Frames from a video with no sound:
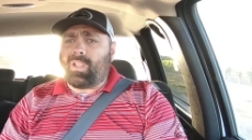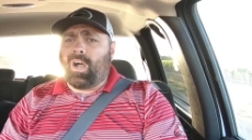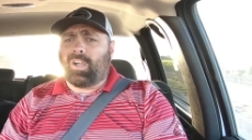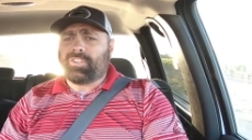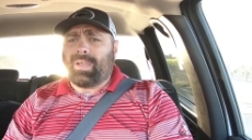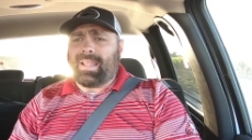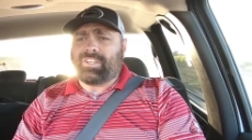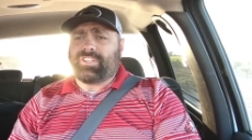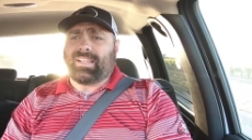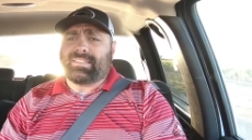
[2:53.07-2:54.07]
Also had a
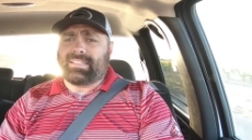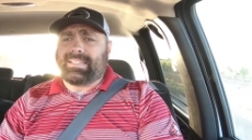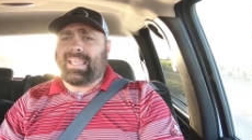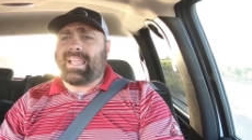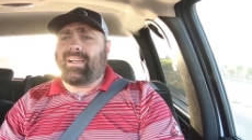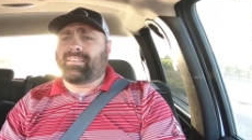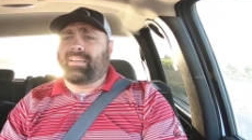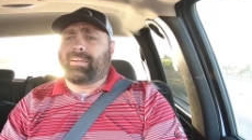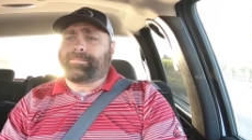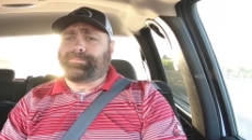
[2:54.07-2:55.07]
chance to take out
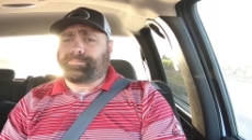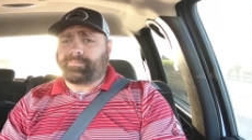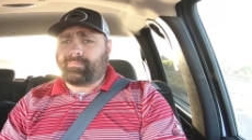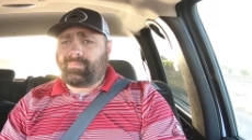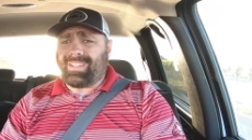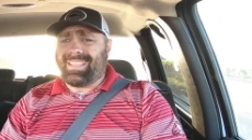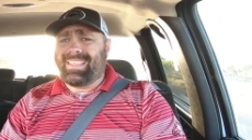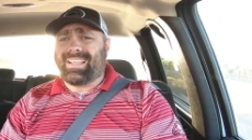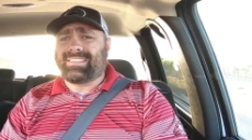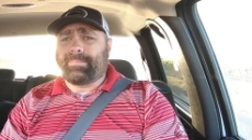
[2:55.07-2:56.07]
the
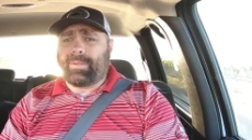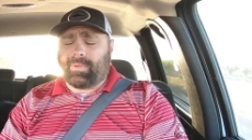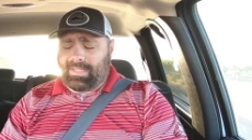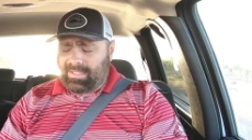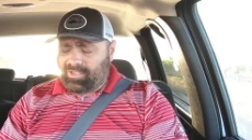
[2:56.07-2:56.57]
yet to be released